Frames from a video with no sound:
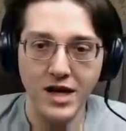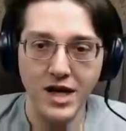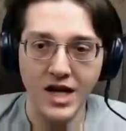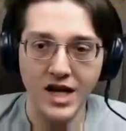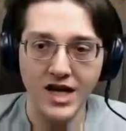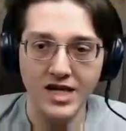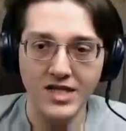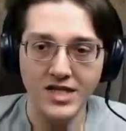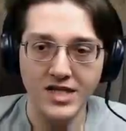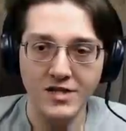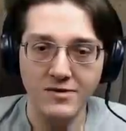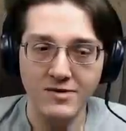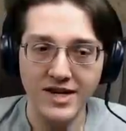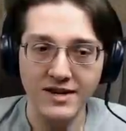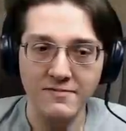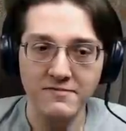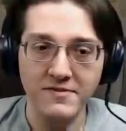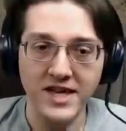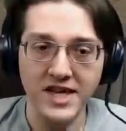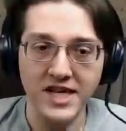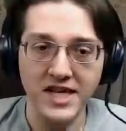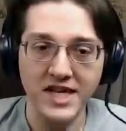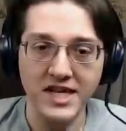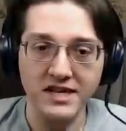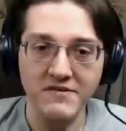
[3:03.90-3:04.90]
Uh, so what I'm
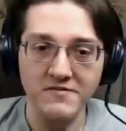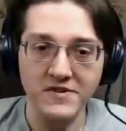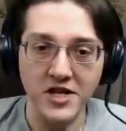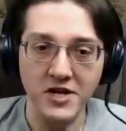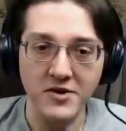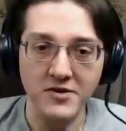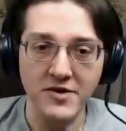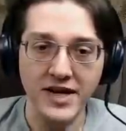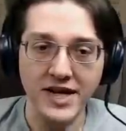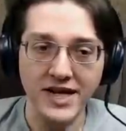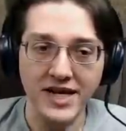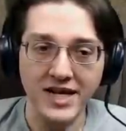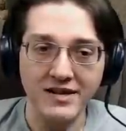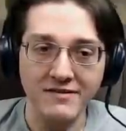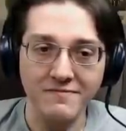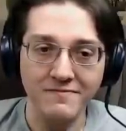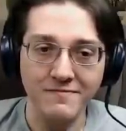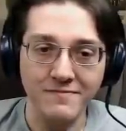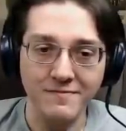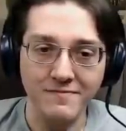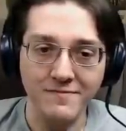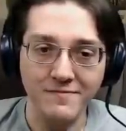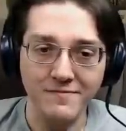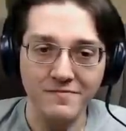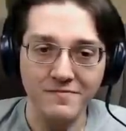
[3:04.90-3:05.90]
thinking of doing
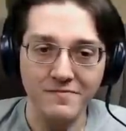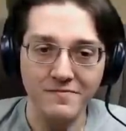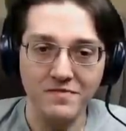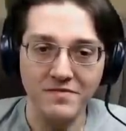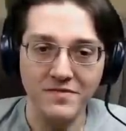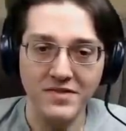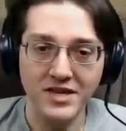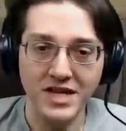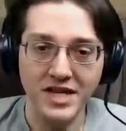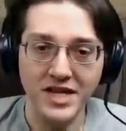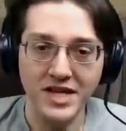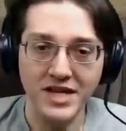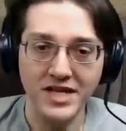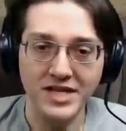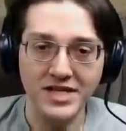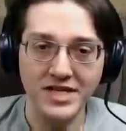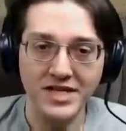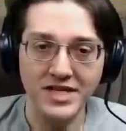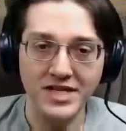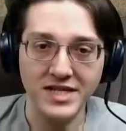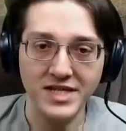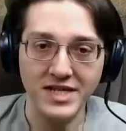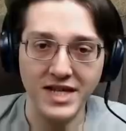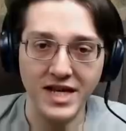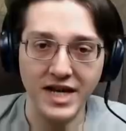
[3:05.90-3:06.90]

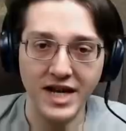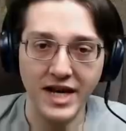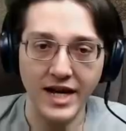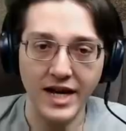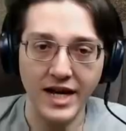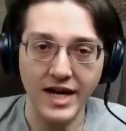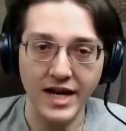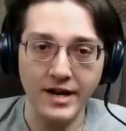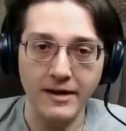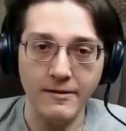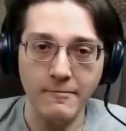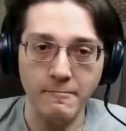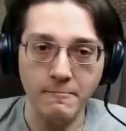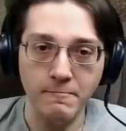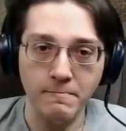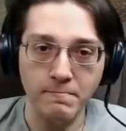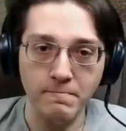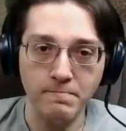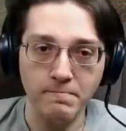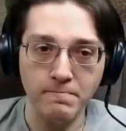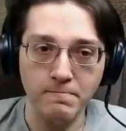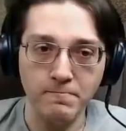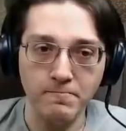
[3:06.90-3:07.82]
is, ahem,